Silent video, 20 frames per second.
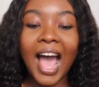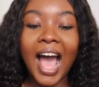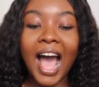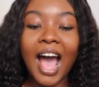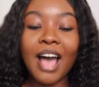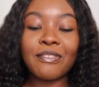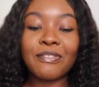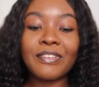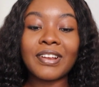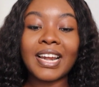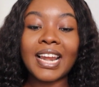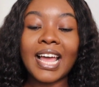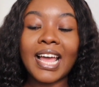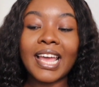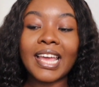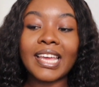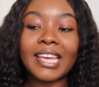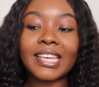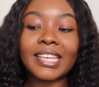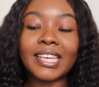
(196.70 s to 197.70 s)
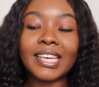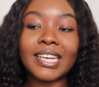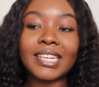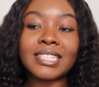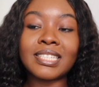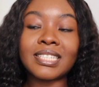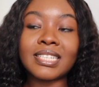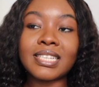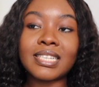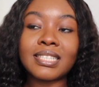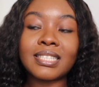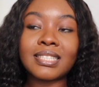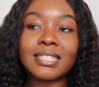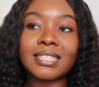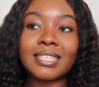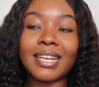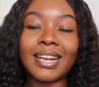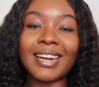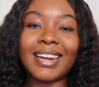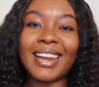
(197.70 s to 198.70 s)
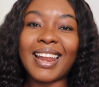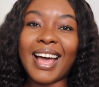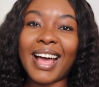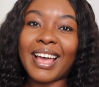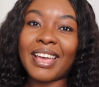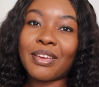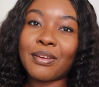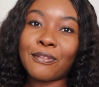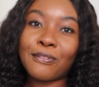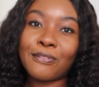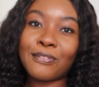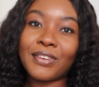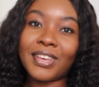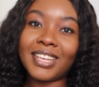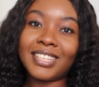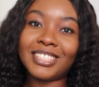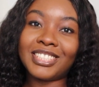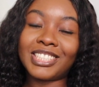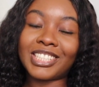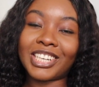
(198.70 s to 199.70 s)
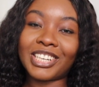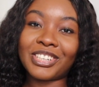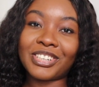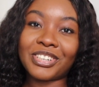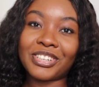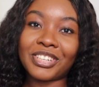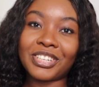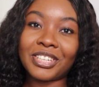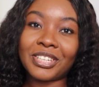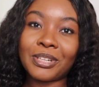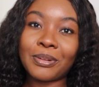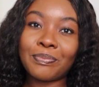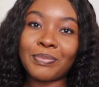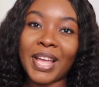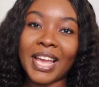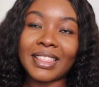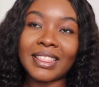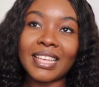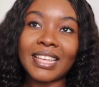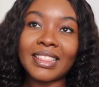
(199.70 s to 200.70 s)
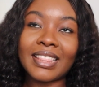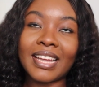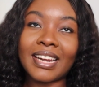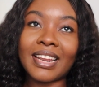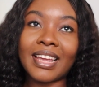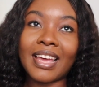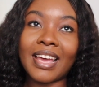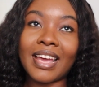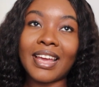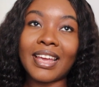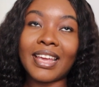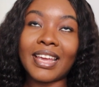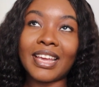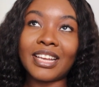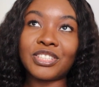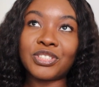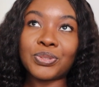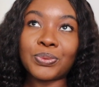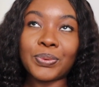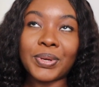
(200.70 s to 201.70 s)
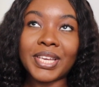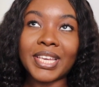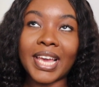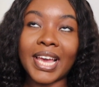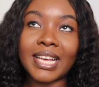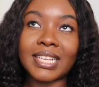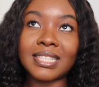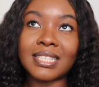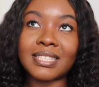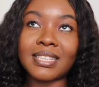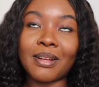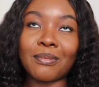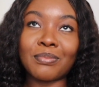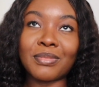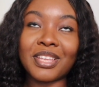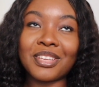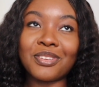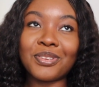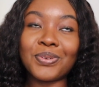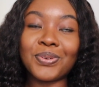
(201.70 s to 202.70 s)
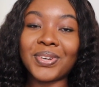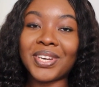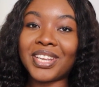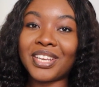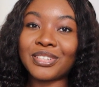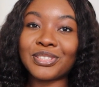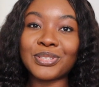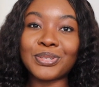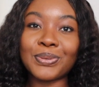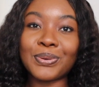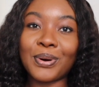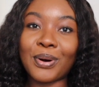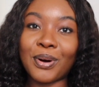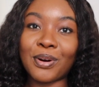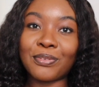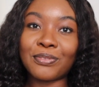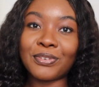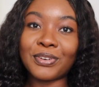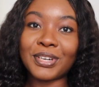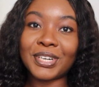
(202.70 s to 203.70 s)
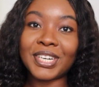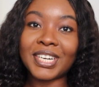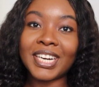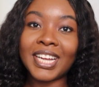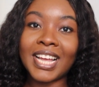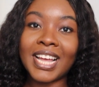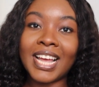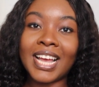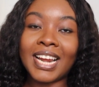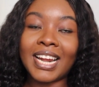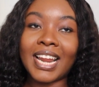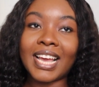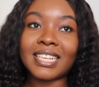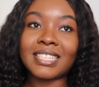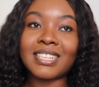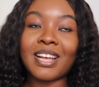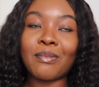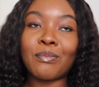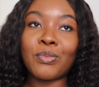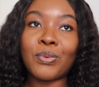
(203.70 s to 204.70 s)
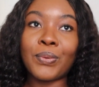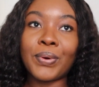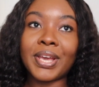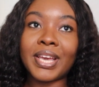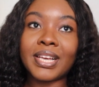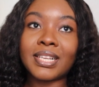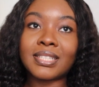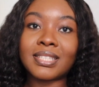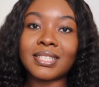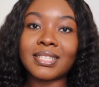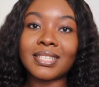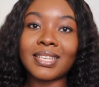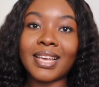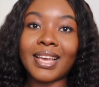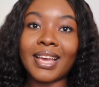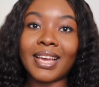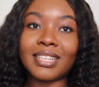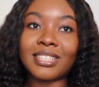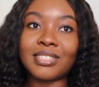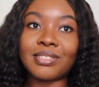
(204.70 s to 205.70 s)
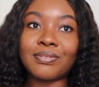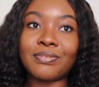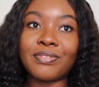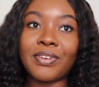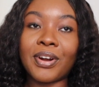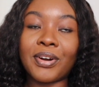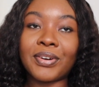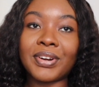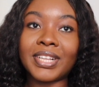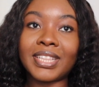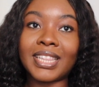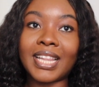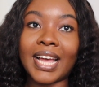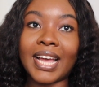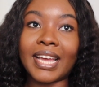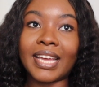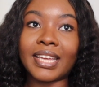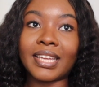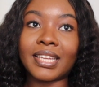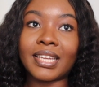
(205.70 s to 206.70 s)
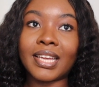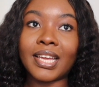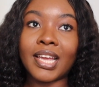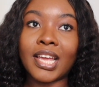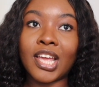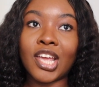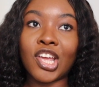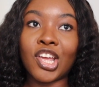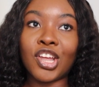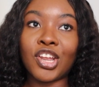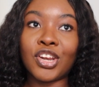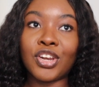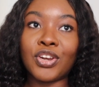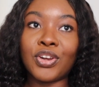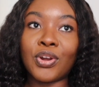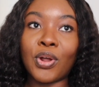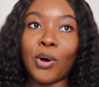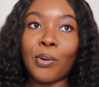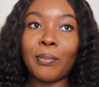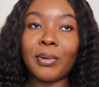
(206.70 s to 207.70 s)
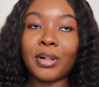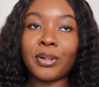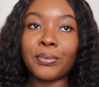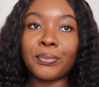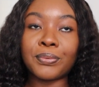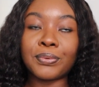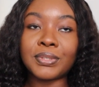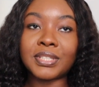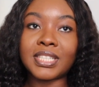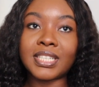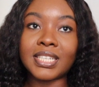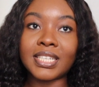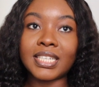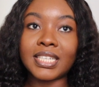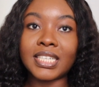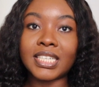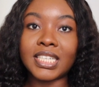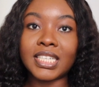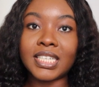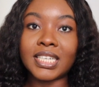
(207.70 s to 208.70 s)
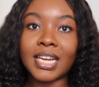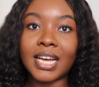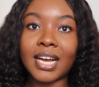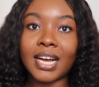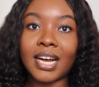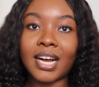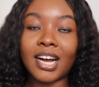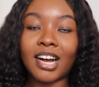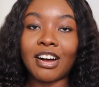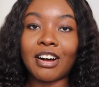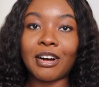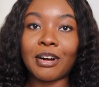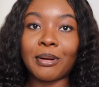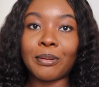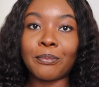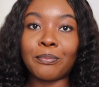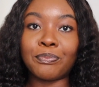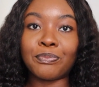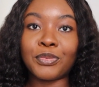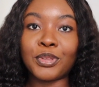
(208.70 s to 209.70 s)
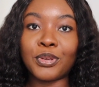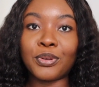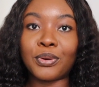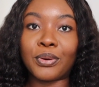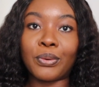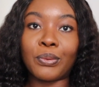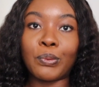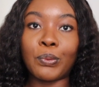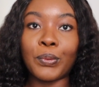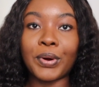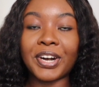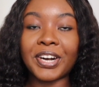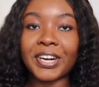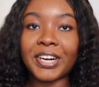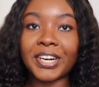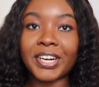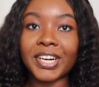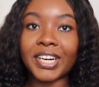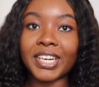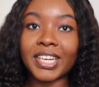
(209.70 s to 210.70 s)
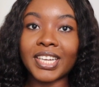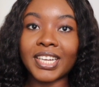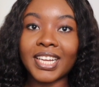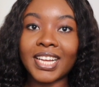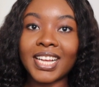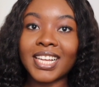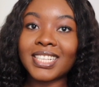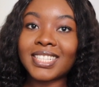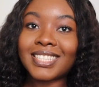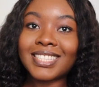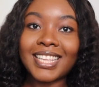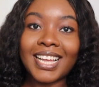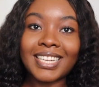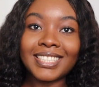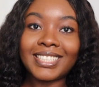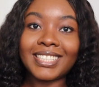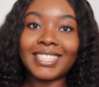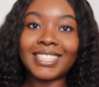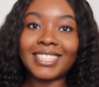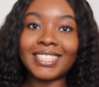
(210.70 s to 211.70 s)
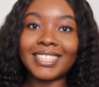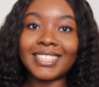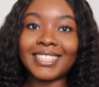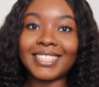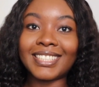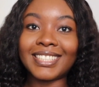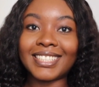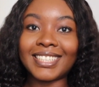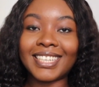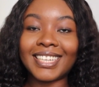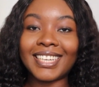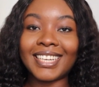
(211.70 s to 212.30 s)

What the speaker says: I feel like just life in general. I think that each week has something unique to offer. Like some weeks it's very like normal routine, you know, work, studying,